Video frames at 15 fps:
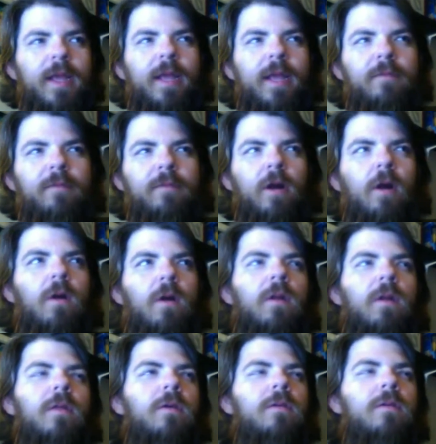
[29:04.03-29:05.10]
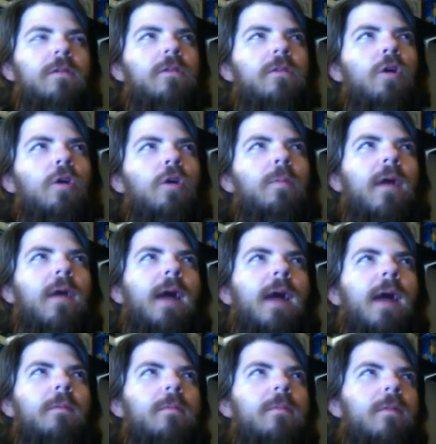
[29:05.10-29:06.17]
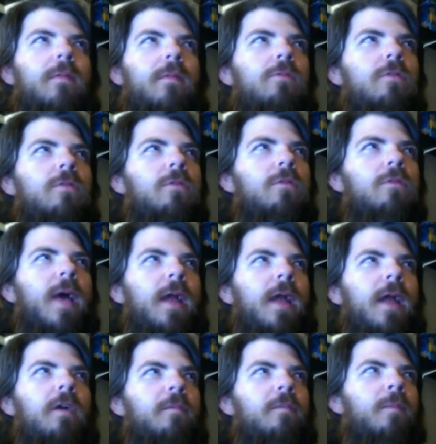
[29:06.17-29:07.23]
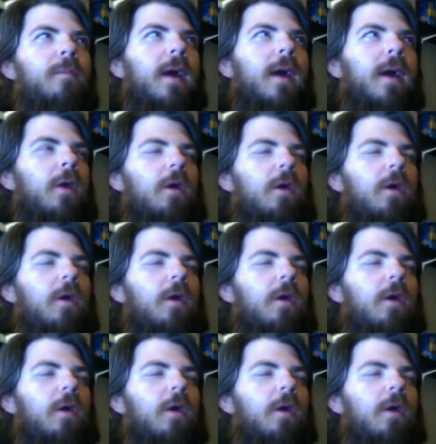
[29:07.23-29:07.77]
of all those, no problem, no sweat off my balls.